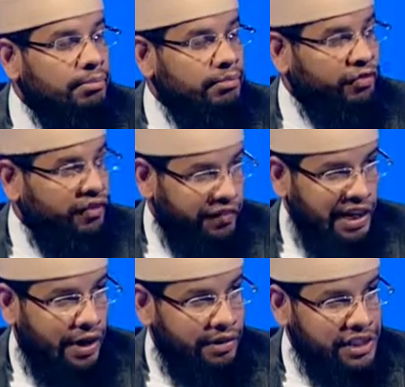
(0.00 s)
fulfill
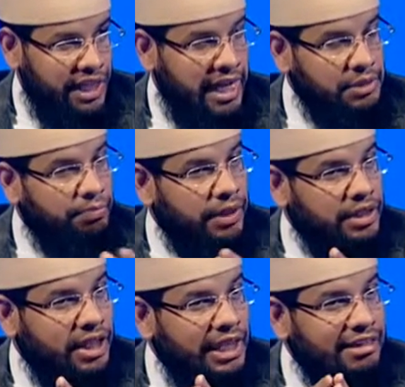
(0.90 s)
our desires,
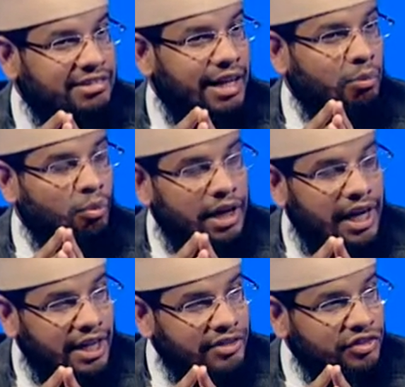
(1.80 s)
but Islam
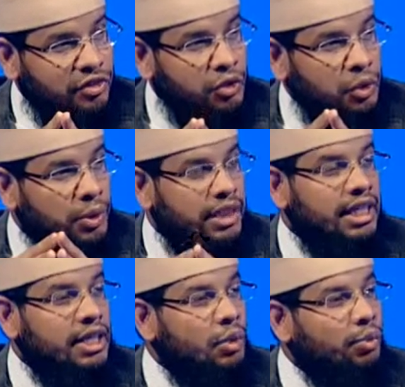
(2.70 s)
want us to do it
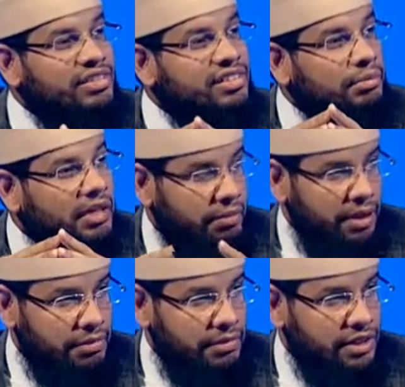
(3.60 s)
with some
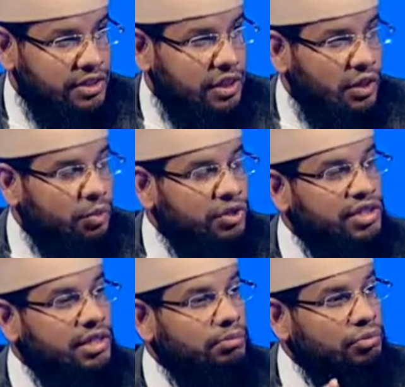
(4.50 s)
commitments, with
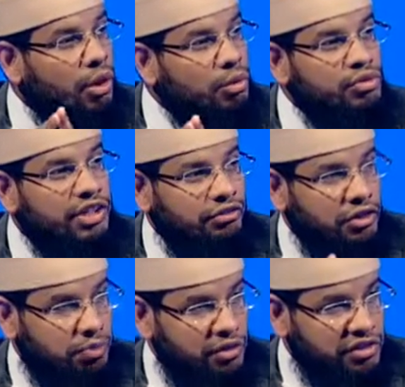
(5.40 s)
some roles and
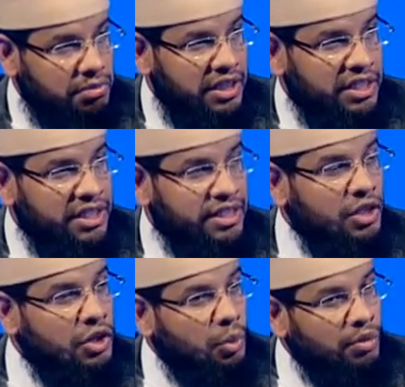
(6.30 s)
responsibilities,
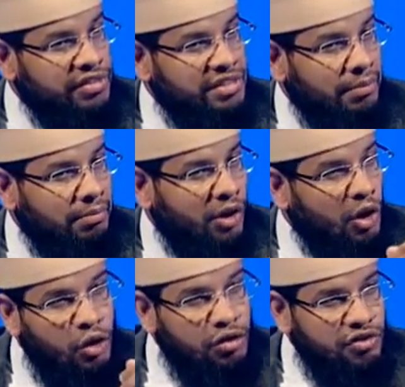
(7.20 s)
with some
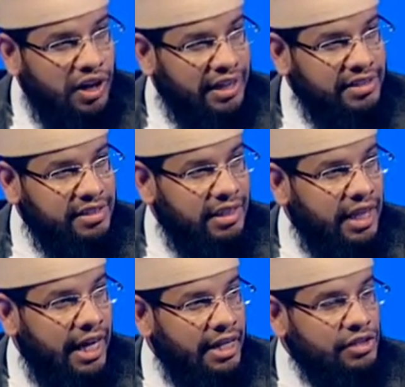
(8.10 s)
contracts.
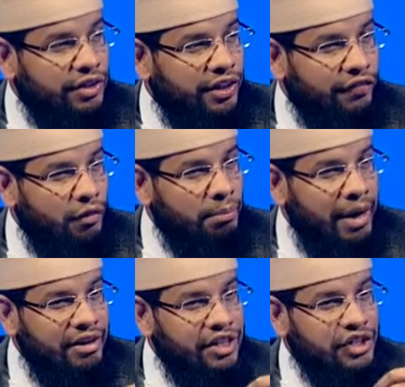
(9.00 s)
And so therefore
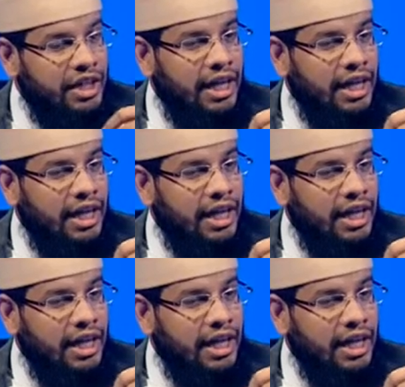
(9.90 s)
marriage